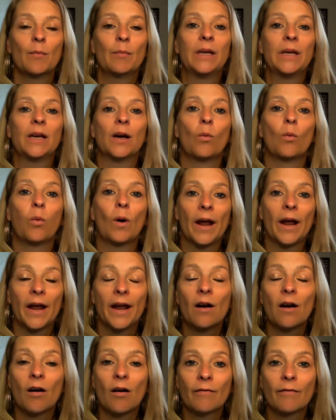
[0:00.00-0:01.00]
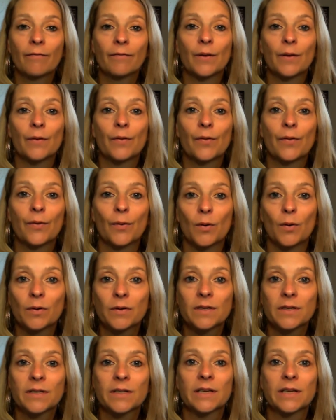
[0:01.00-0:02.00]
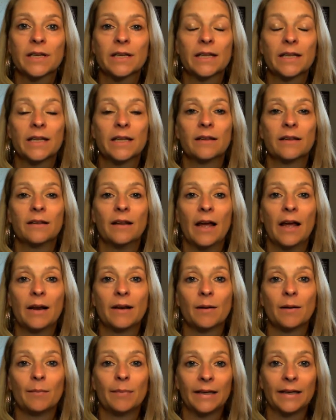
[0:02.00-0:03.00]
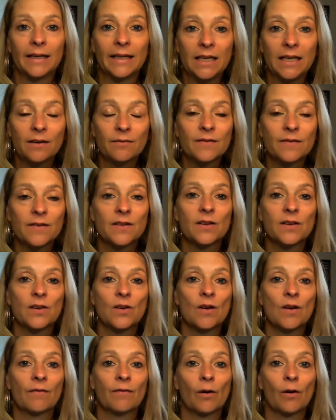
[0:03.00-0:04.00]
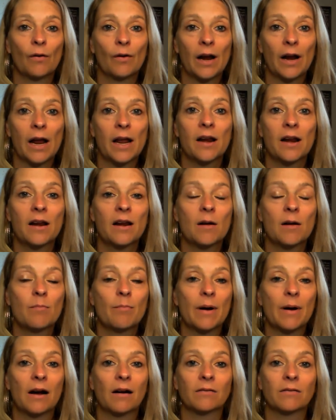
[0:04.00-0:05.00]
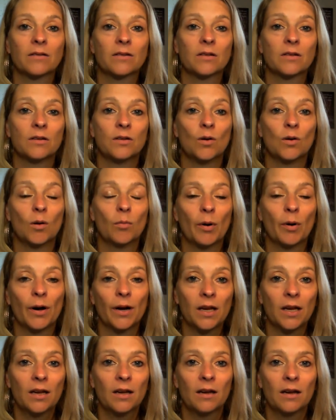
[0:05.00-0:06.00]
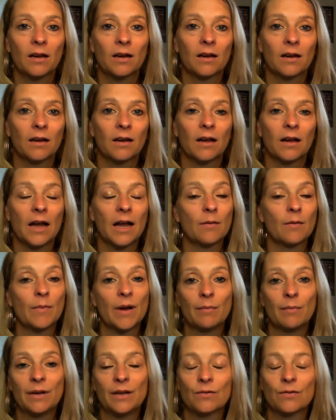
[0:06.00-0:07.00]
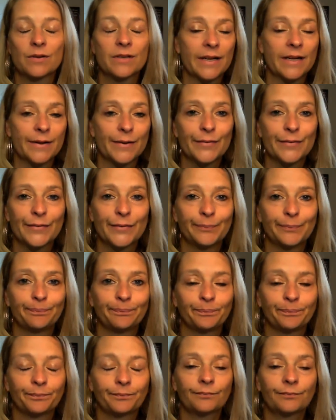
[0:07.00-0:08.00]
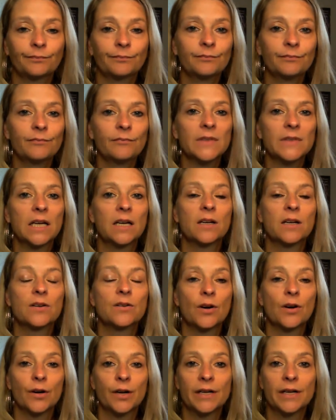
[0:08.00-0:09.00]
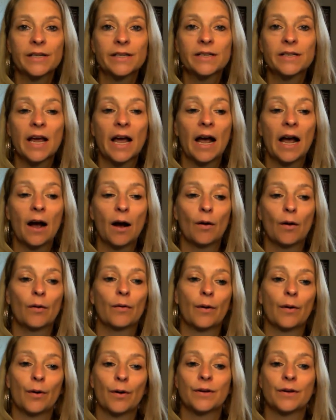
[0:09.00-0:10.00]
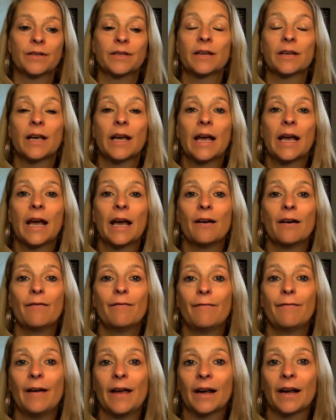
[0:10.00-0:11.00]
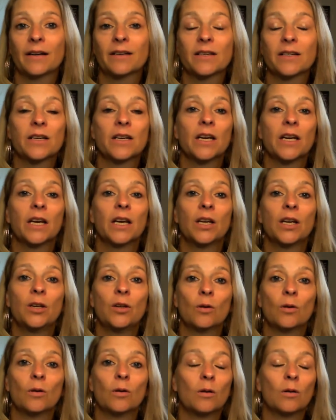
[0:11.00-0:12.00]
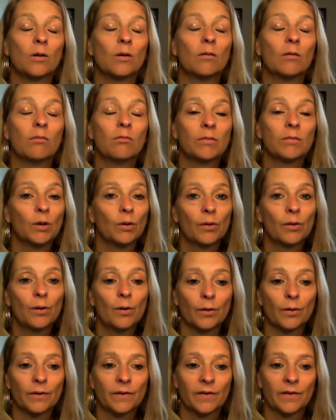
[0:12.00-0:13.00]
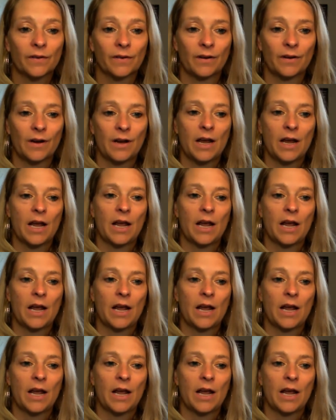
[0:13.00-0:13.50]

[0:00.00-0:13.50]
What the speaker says: Be aware of the thoughts and the beliefs you have created about your body and maybe yourself. Notice how those affect your thoughts.